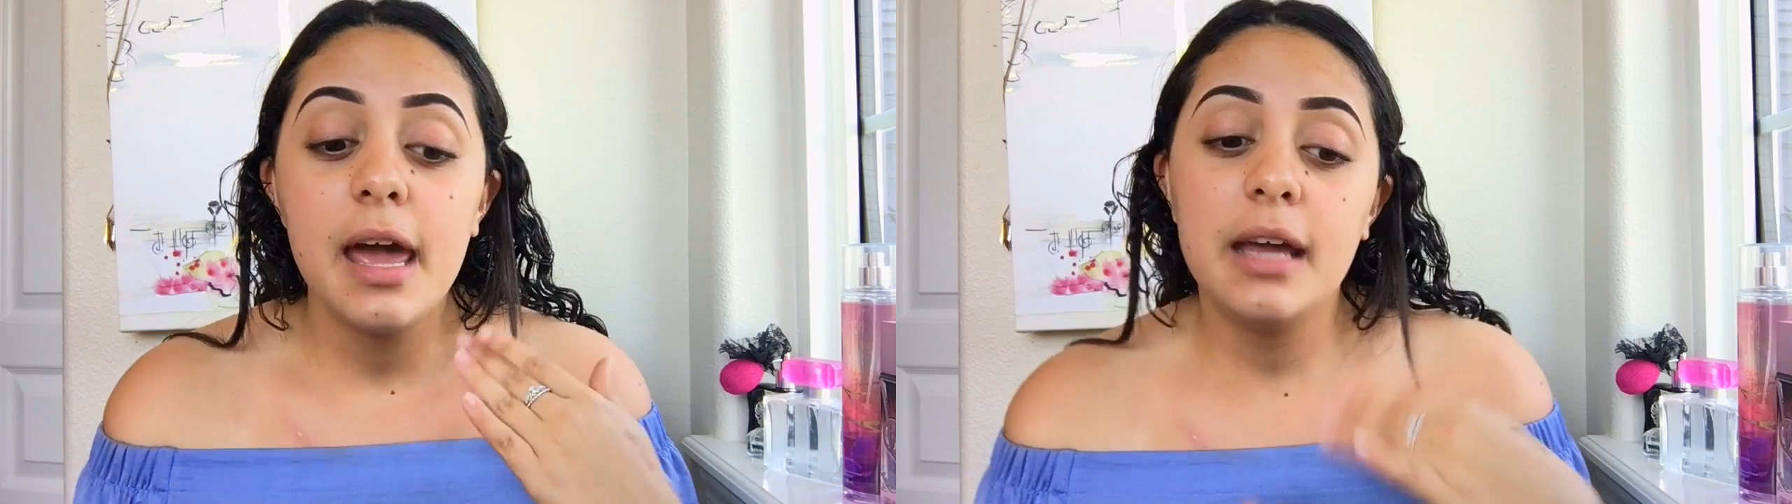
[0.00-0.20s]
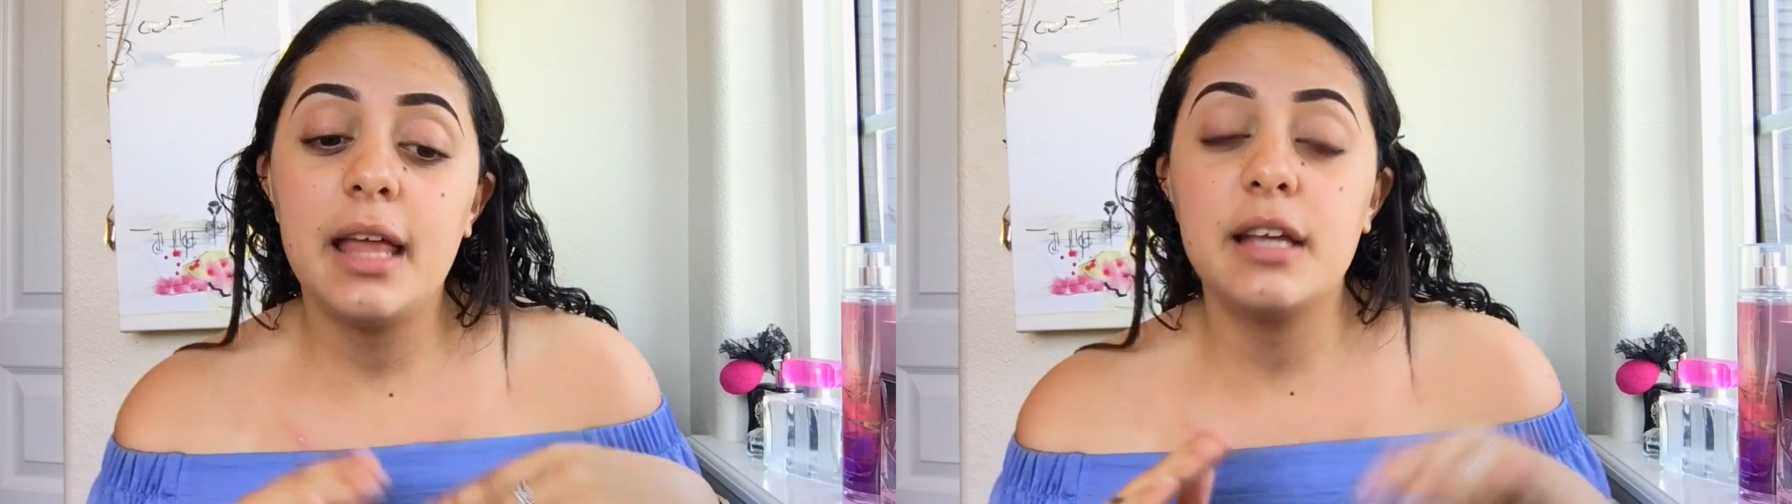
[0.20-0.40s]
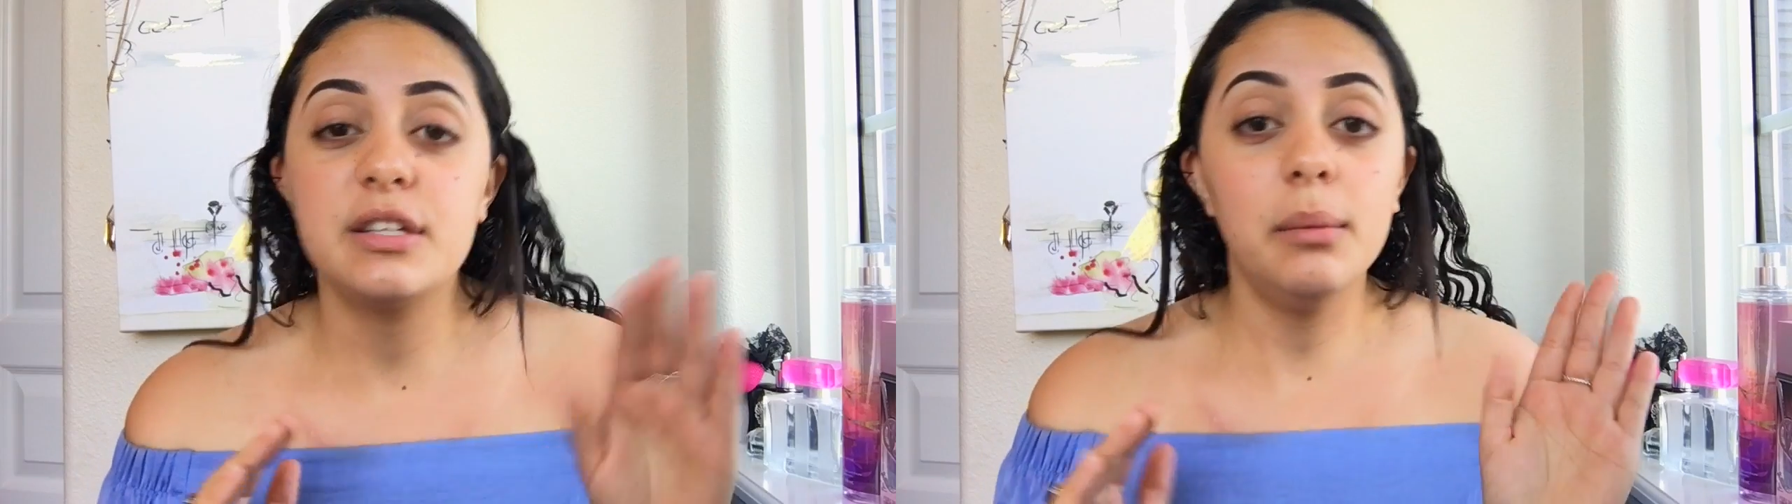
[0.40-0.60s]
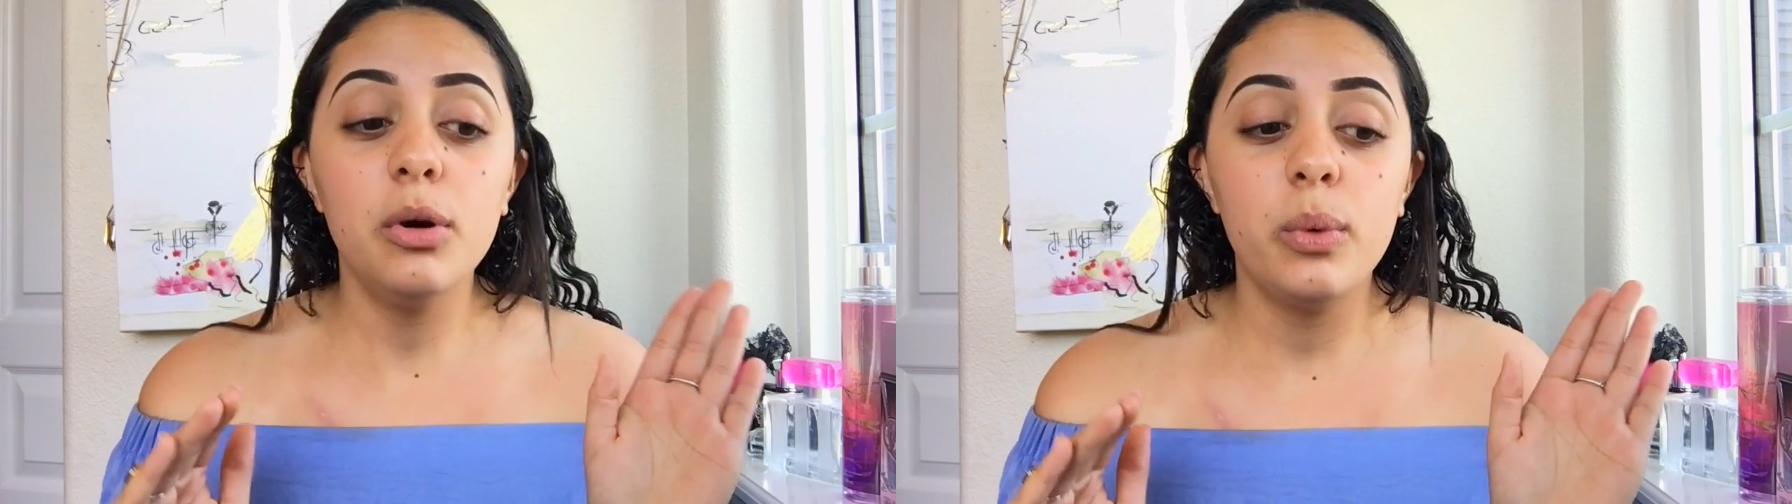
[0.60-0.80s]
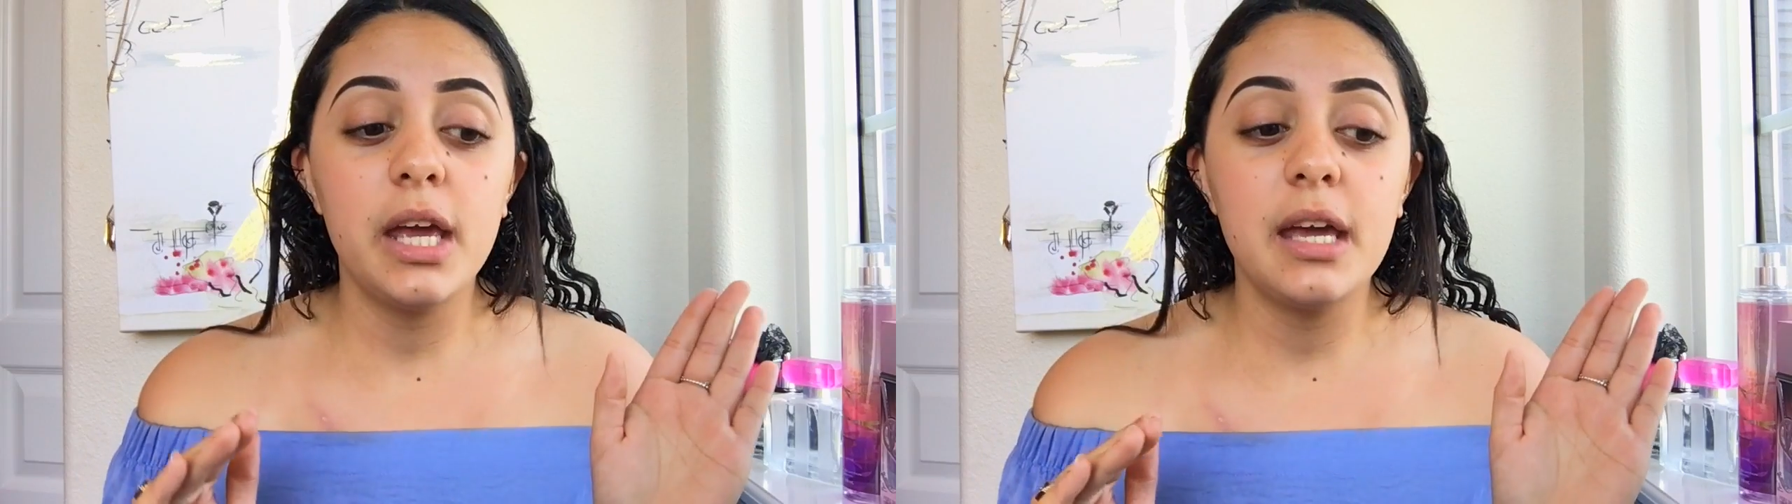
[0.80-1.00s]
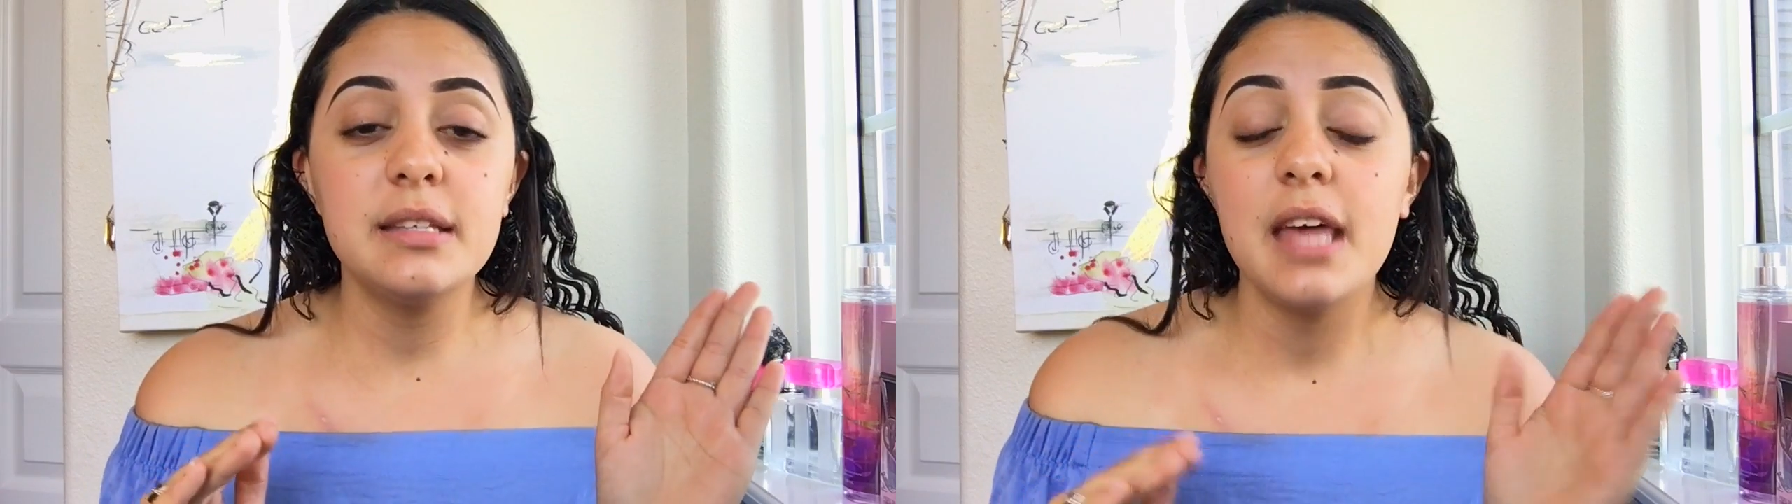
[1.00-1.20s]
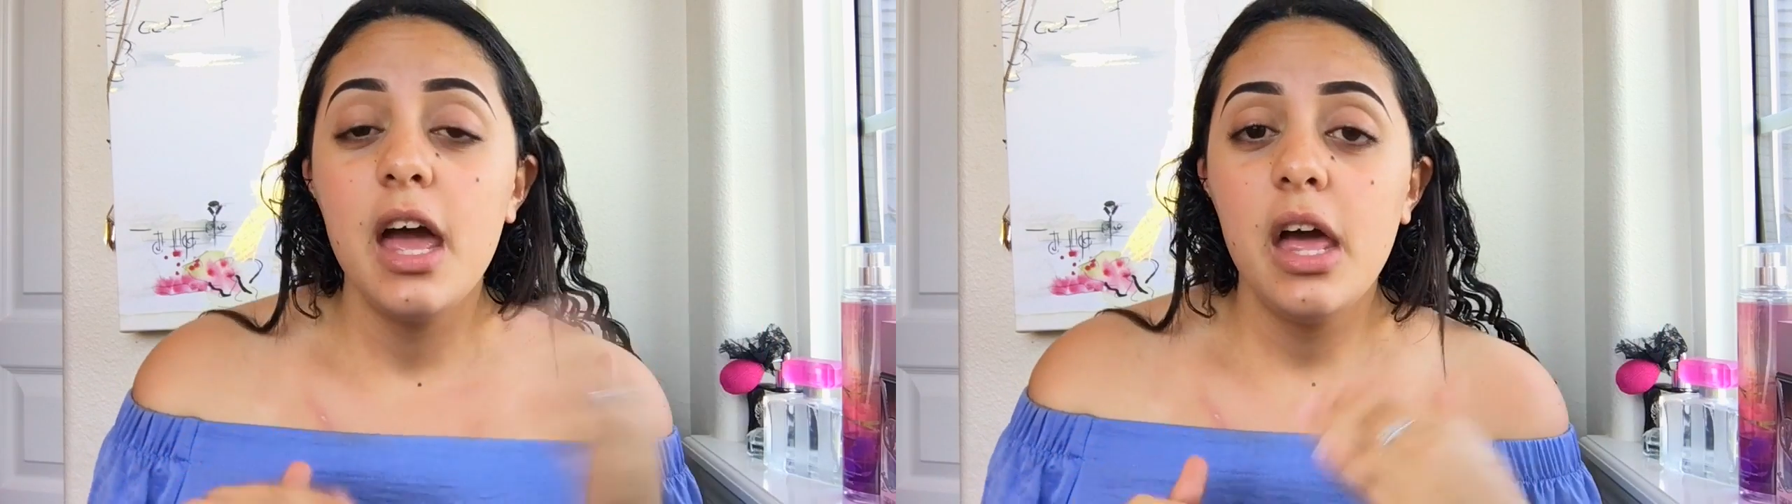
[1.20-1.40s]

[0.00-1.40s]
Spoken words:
and like double wings